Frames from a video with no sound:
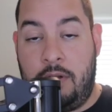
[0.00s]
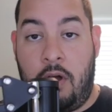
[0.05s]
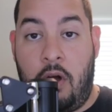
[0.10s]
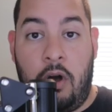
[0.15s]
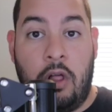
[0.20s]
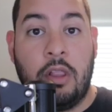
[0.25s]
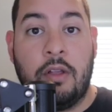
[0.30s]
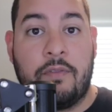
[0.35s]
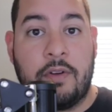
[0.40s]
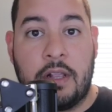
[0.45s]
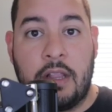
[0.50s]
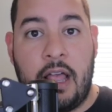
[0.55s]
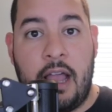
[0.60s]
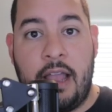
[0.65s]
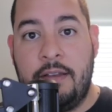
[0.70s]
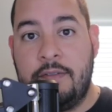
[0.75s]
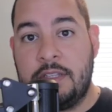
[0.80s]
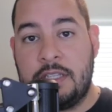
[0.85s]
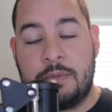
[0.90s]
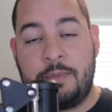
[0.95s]
all of our
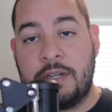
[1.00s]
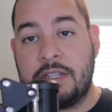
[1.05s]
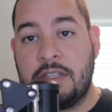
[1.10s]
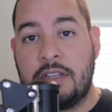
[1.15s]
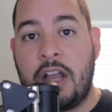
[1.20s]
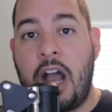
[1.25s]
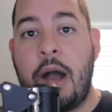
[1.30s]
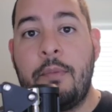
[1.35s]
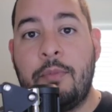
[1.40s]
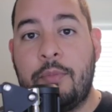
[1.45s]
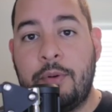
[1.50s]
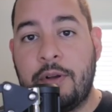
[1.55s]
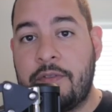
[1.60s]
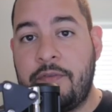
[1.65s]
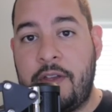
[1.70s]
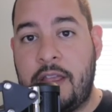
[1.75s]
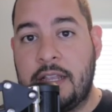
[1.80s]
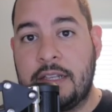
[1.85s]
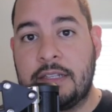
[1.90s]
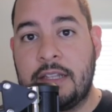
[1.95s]
lives, especially comic book
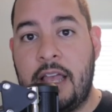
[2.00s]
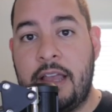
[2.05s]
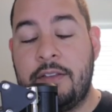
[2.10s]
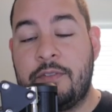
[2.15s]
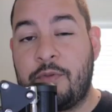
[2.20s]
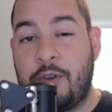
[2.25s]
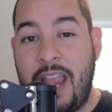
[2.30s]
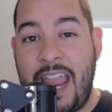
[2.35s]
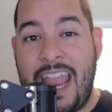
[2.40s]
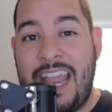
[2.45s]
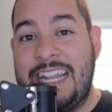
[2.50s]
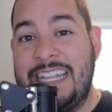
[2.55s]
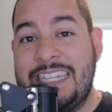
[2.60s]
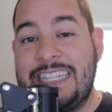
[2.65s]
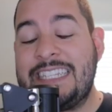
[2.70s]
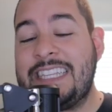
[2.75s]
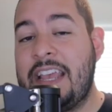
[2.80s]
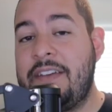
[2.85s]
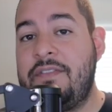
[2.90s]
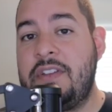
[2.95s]
fans' lives, for
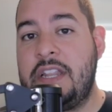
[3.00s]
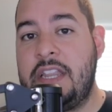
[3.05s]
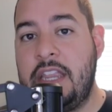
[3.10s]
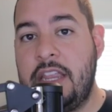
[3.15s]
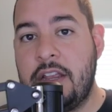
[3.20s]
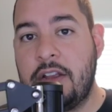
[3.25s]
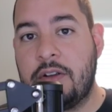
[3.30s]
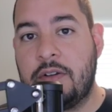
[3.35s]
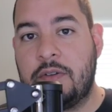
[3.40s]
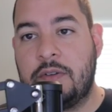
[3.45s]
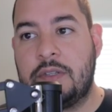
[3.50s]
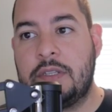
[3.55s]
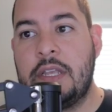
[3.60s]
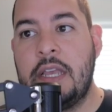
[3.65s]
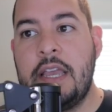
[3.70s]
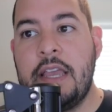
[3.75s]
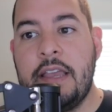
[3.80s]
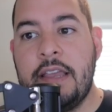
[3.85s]
87 years.